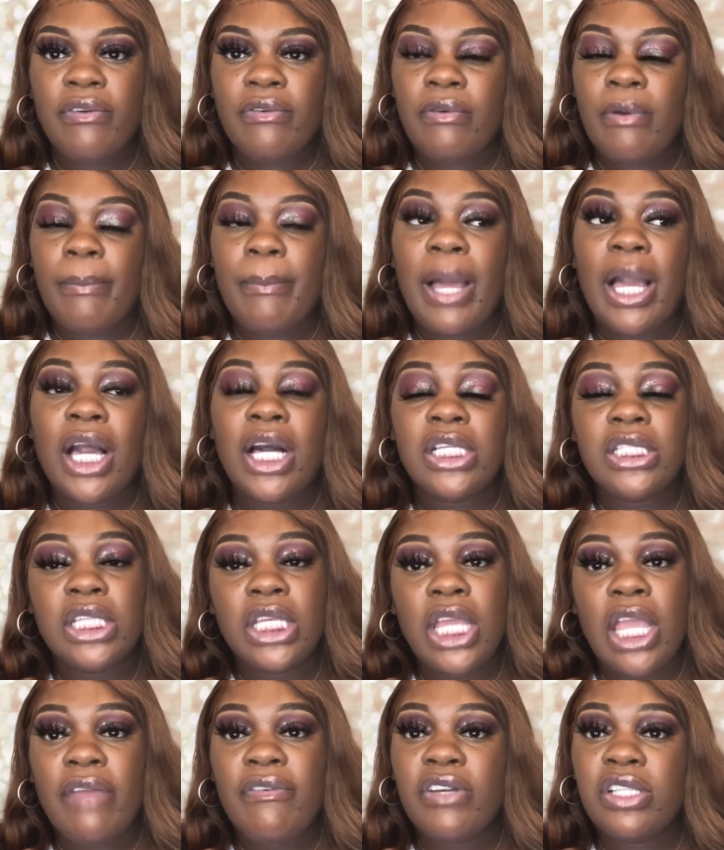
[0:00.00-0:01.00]
My
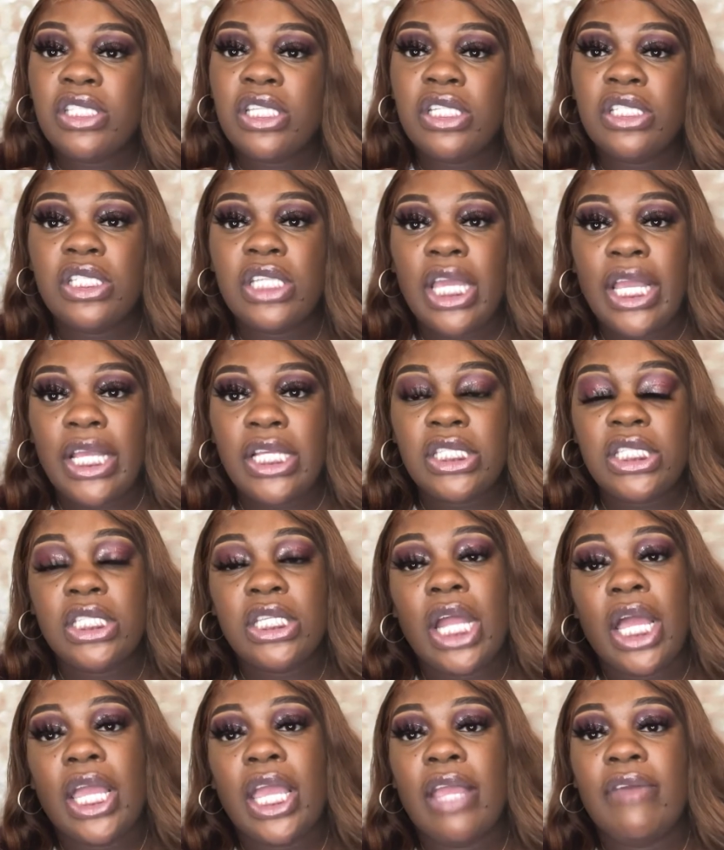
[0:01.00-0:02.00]
cousin gave her 10 seconds
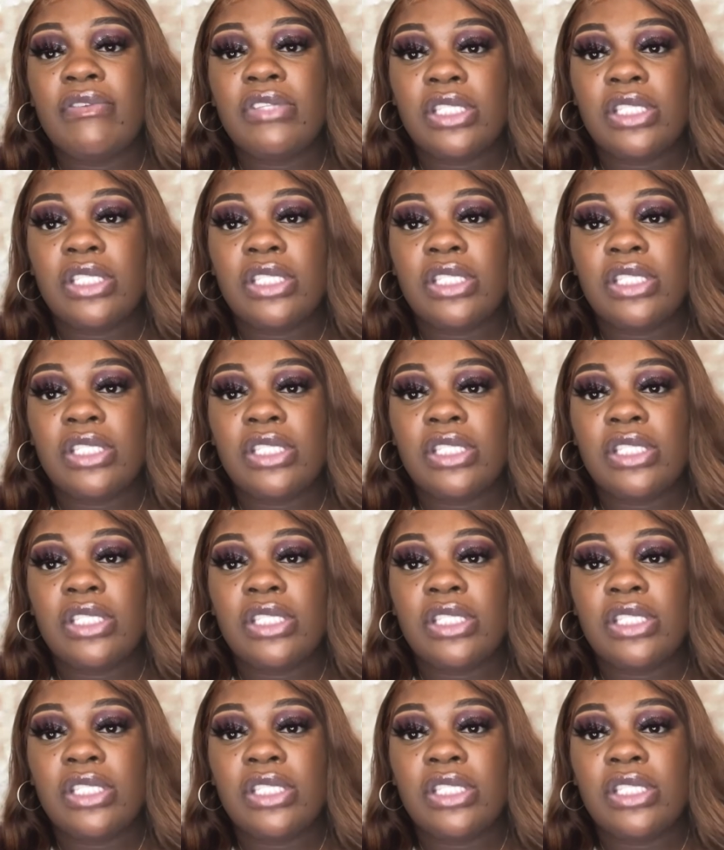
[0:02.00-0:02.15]
and I gave